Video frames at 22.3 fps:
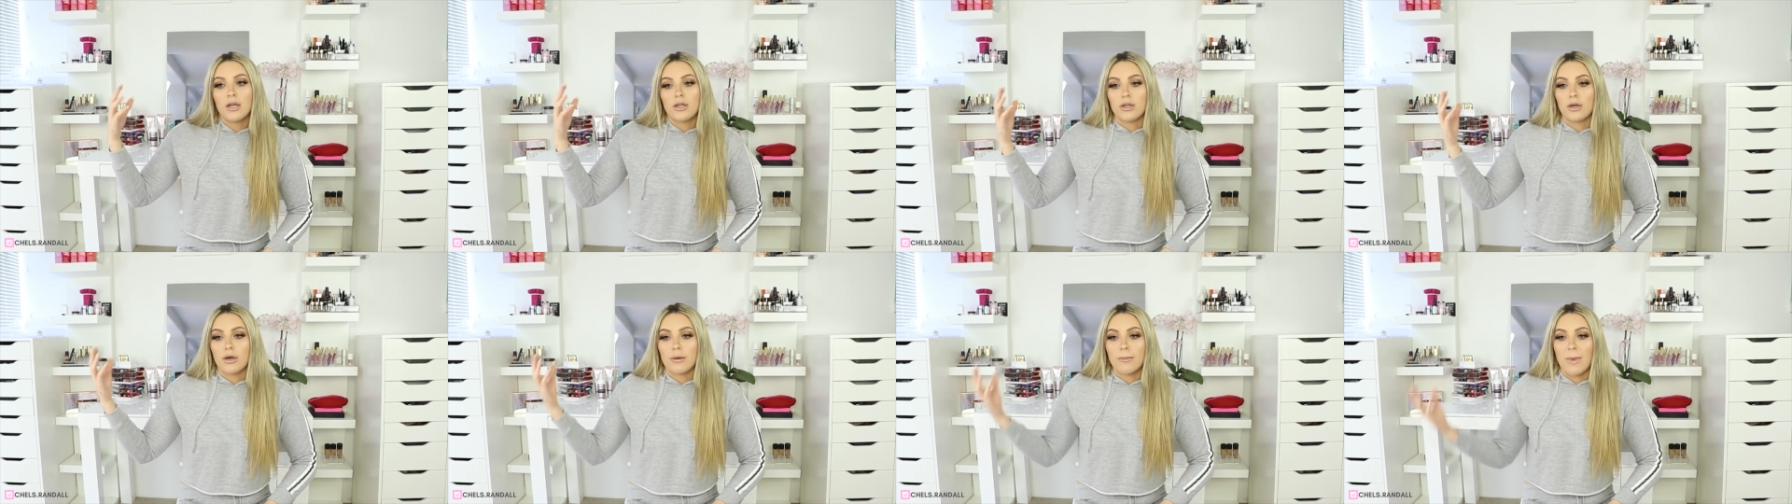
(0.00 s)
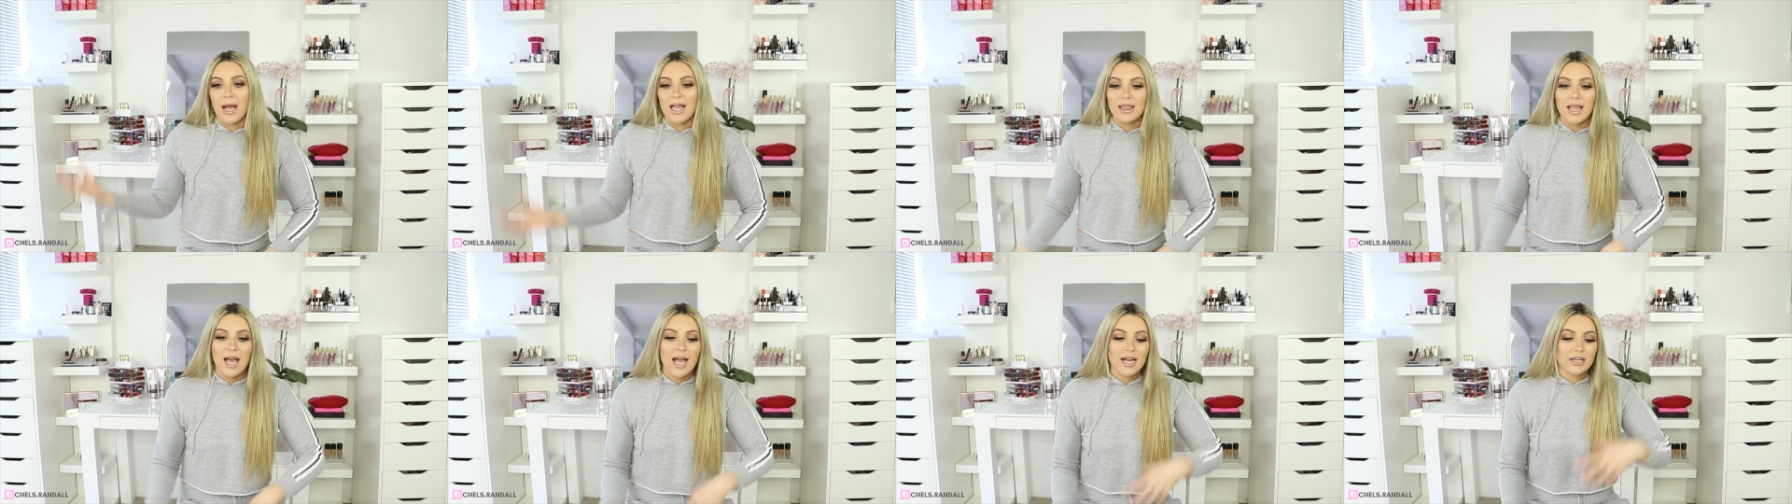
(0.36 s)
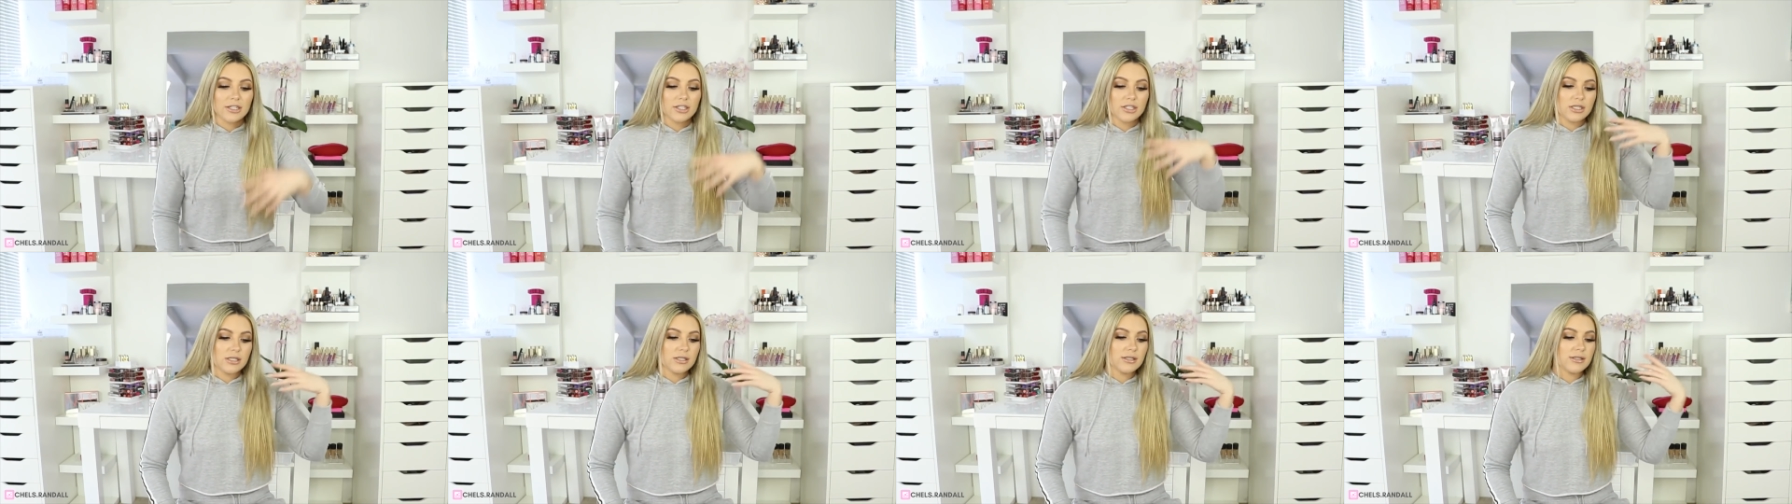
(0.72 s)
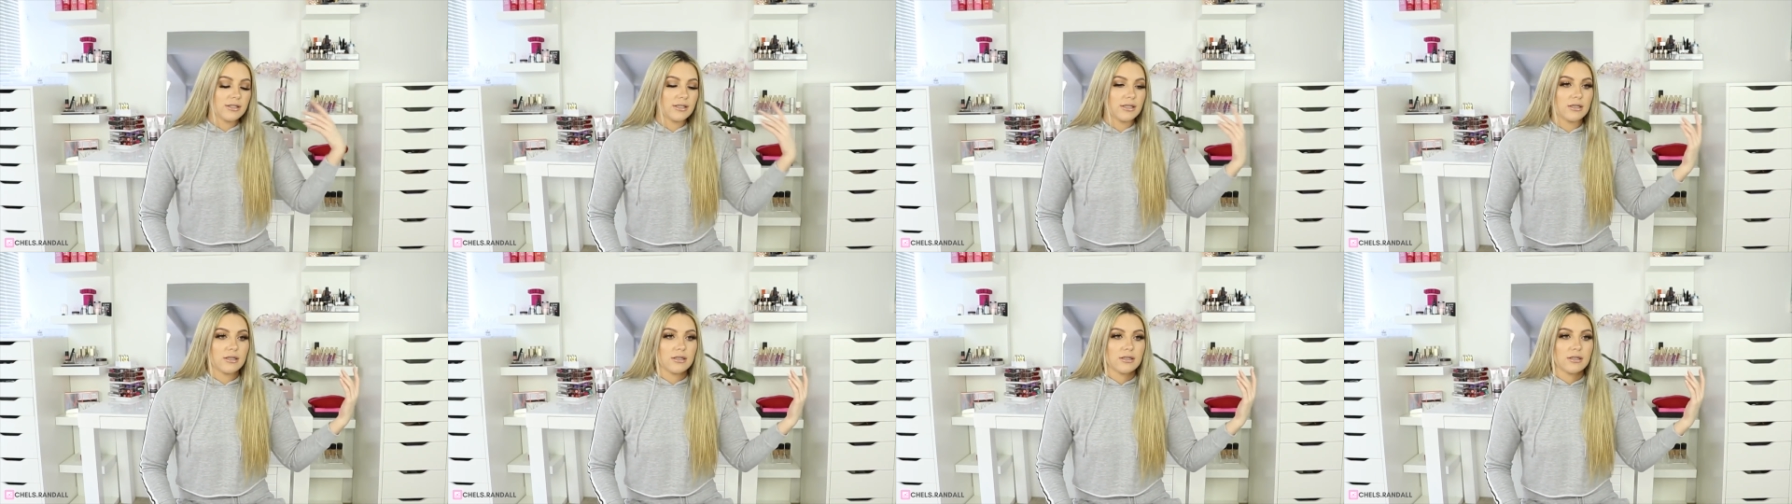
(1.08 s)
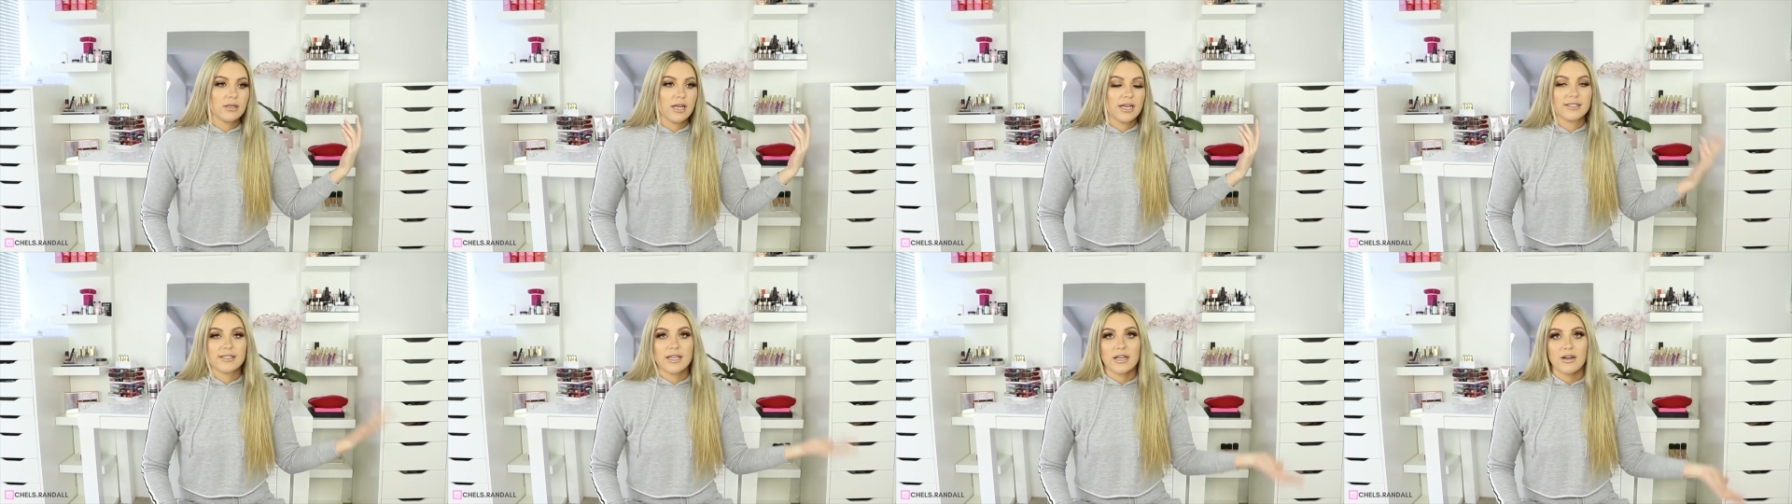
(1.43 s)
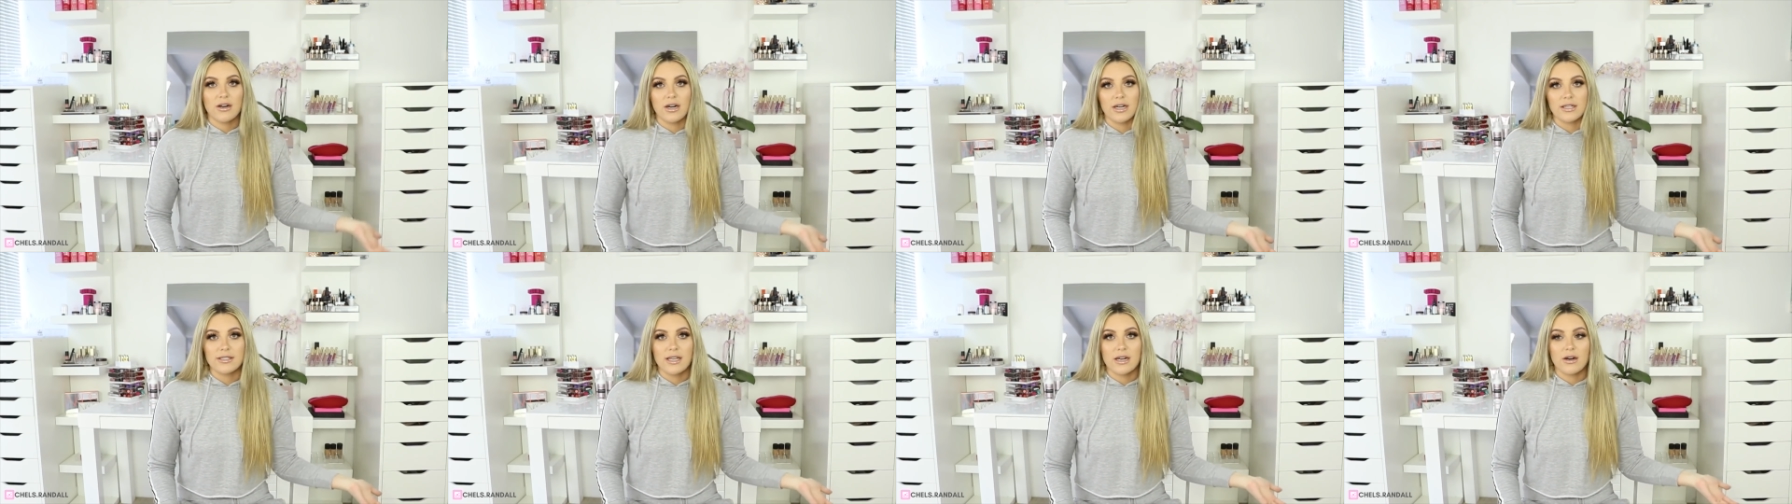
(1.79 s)
you know, my lashes, and
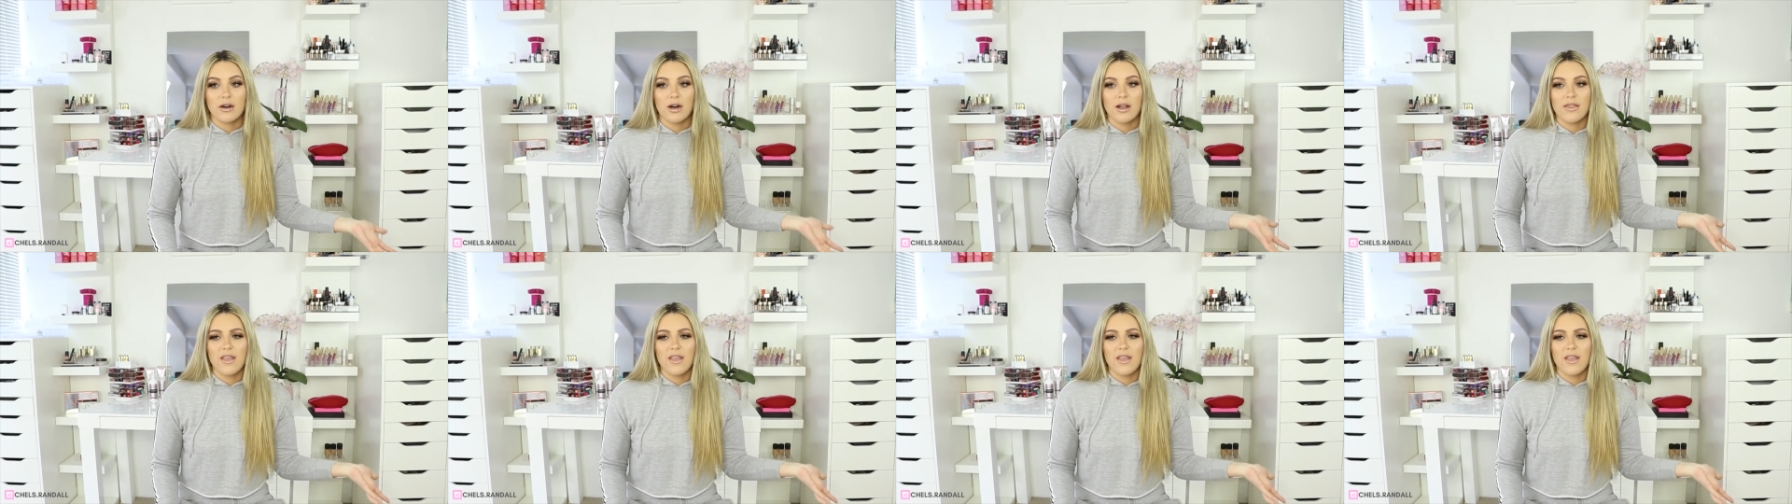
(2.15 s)
etc, etc.